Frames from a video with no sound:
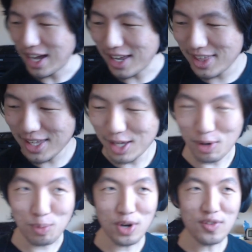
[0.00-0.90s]
I think they
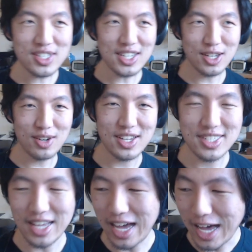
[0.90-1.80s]
were previously known
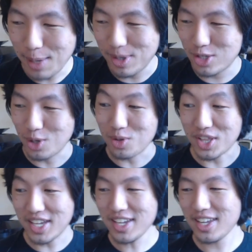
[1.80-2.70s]
as I'm a Toon
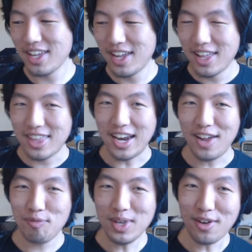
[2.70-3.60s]
Link, that
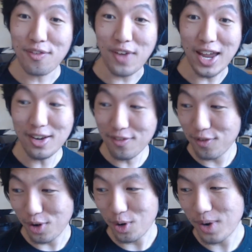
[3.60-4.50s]
I've been a fan of
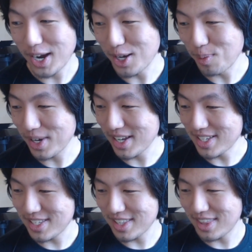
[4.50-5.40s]
for a while
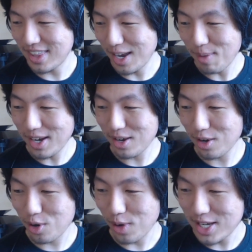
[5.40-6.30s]
because they make
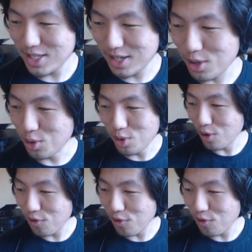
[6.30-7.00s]
crazy cool